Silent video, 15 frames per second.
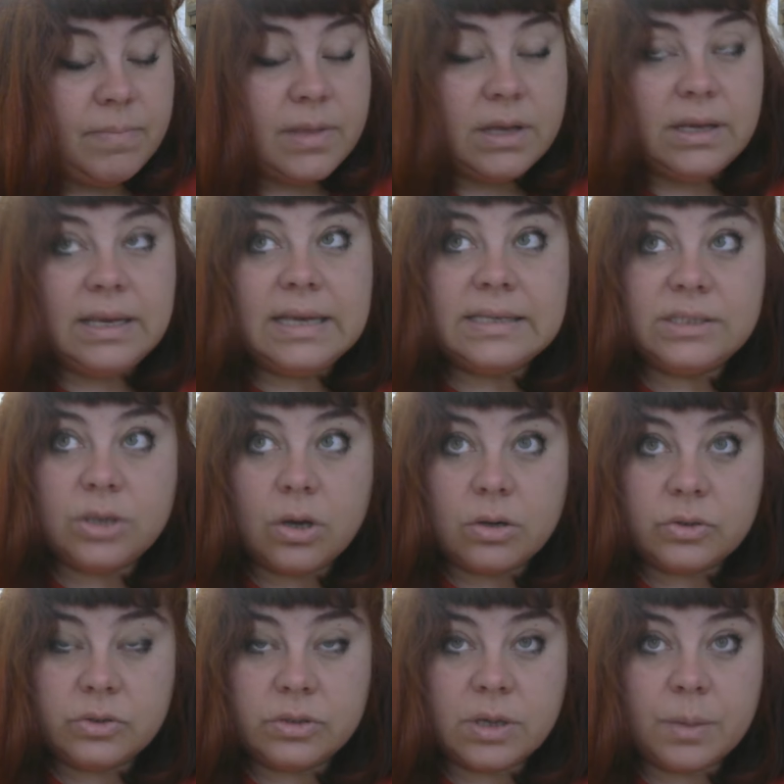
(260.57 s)
His
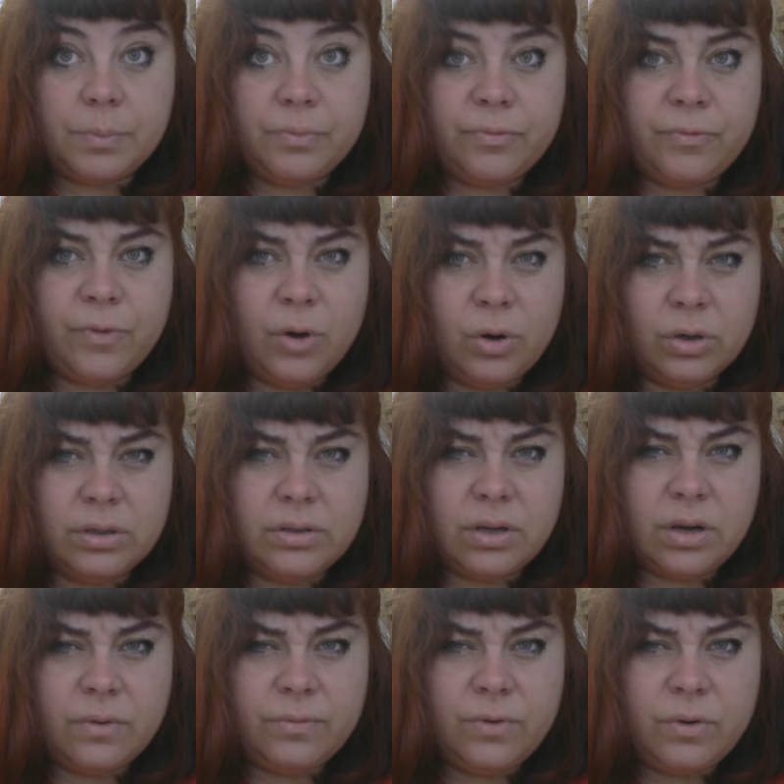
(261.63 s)
horoscope, 4th
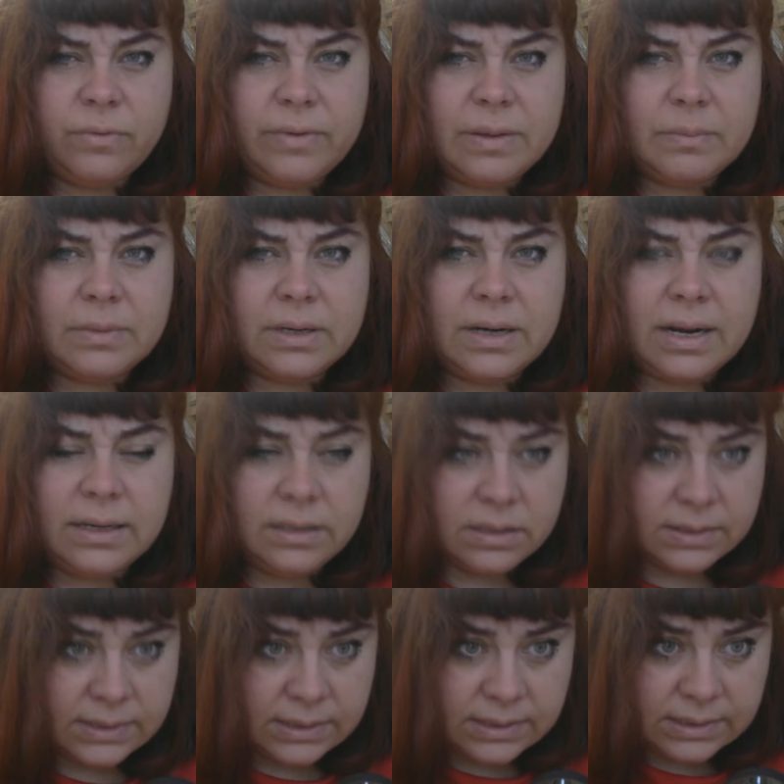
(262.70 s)
of November,
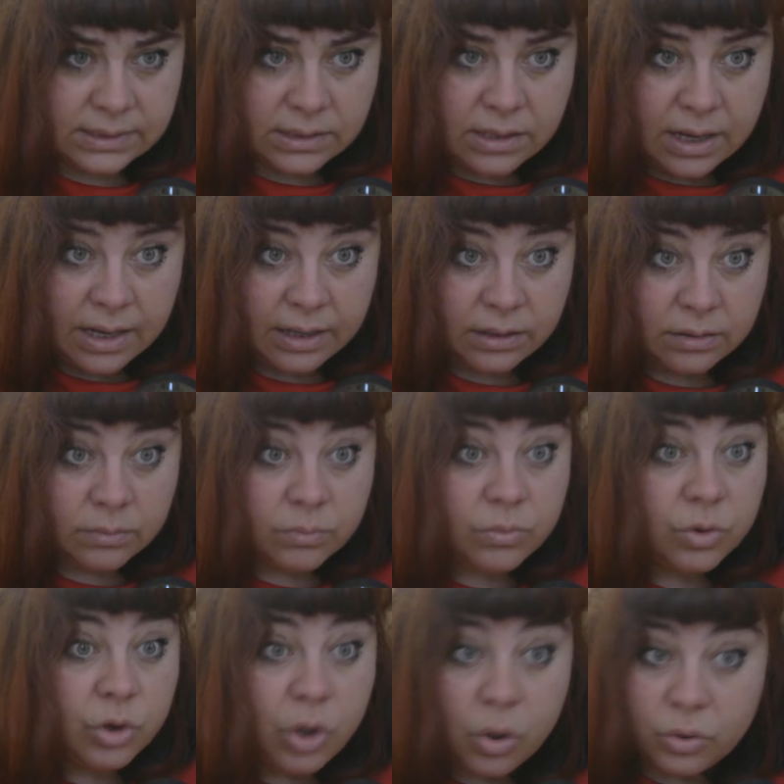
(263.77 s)
1969,
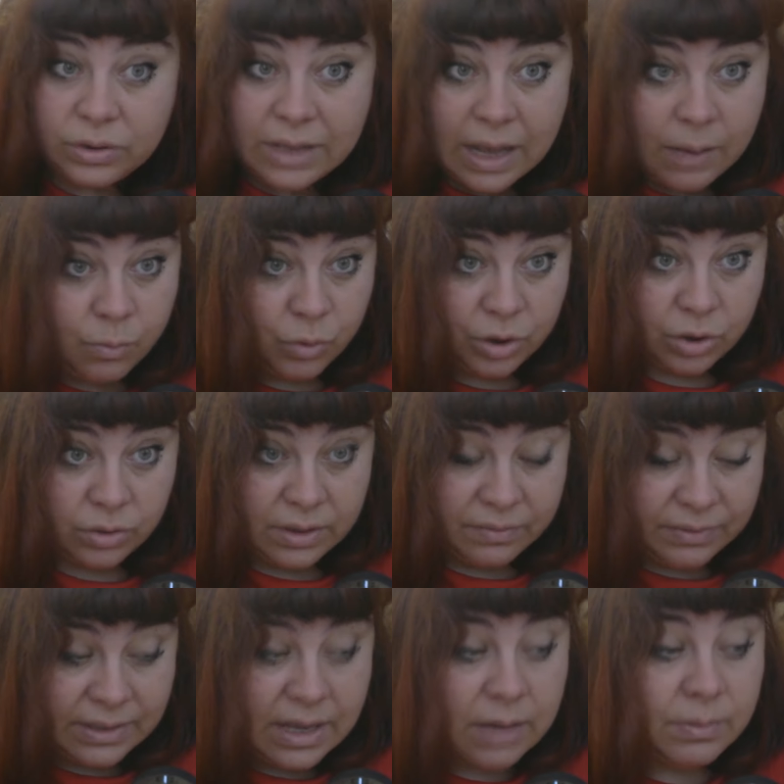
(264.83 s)
no time, we don't
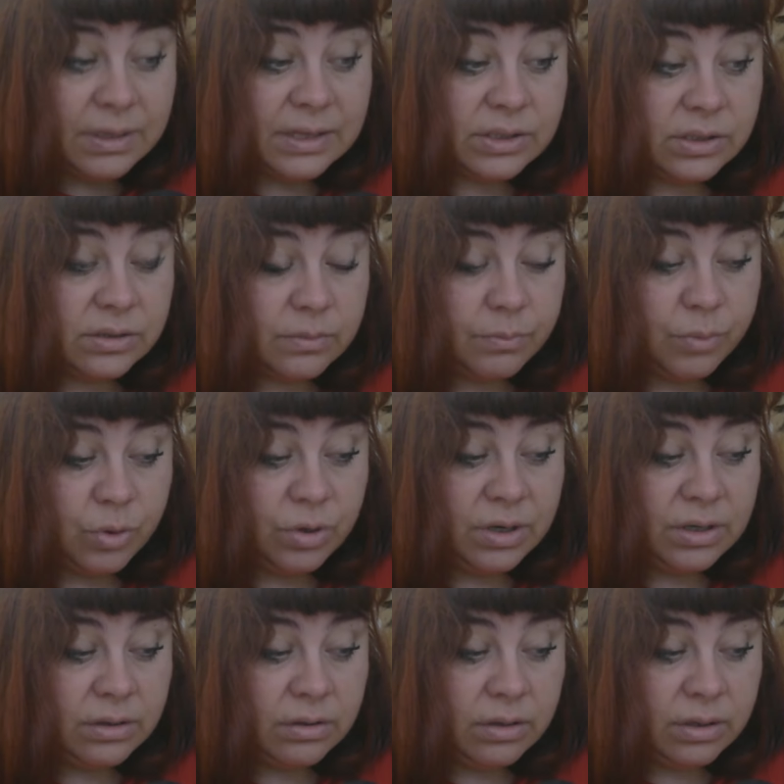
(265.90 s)
have time. He's born
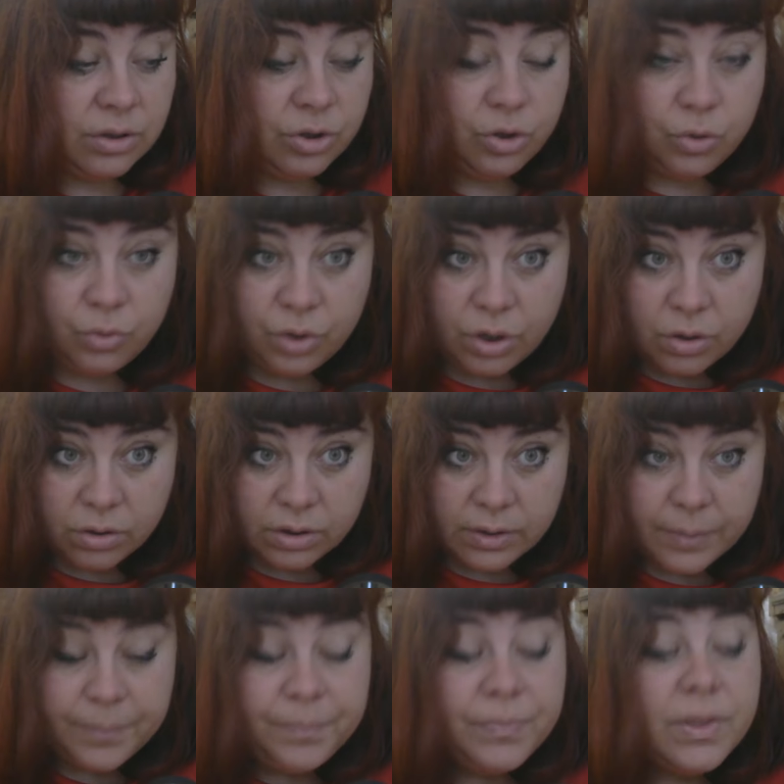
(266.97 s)
in New York,
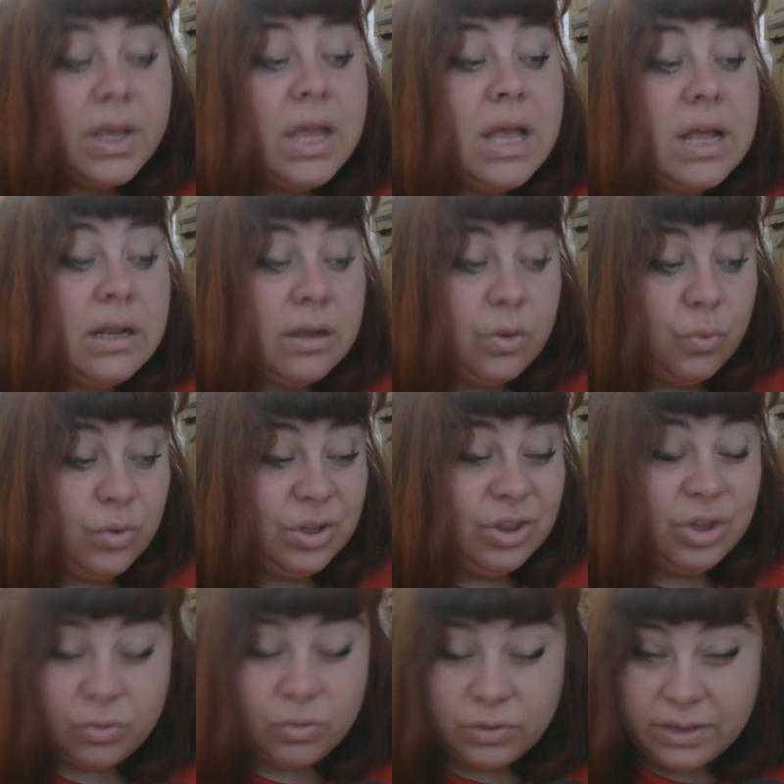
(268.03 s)
we
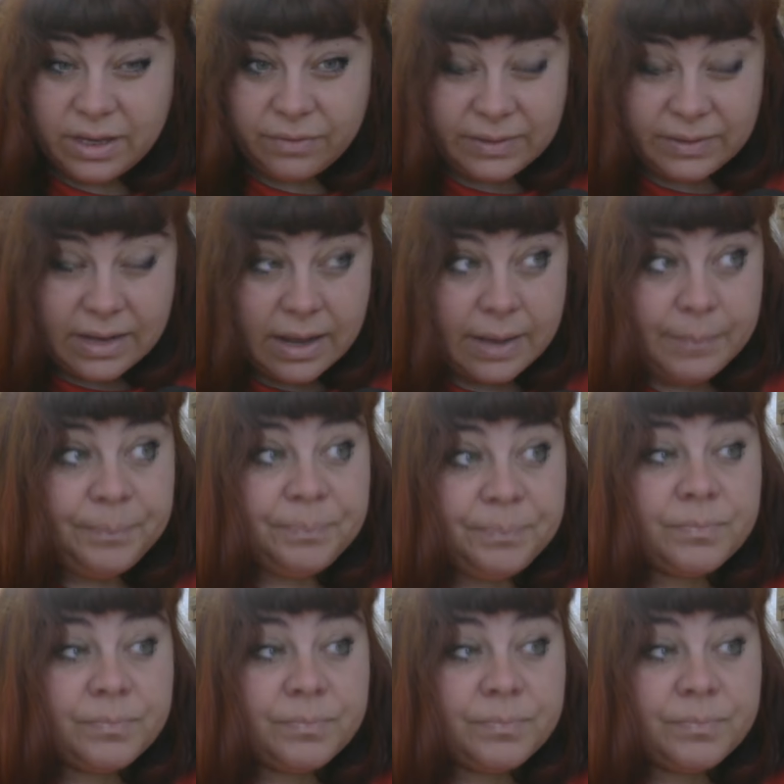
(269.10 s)
don't have time.